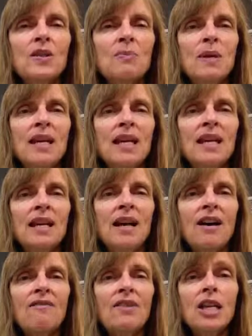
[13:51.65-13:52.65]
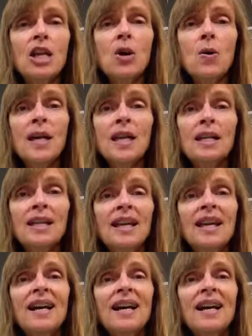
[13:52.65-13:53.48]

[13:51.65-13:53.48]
to be videoing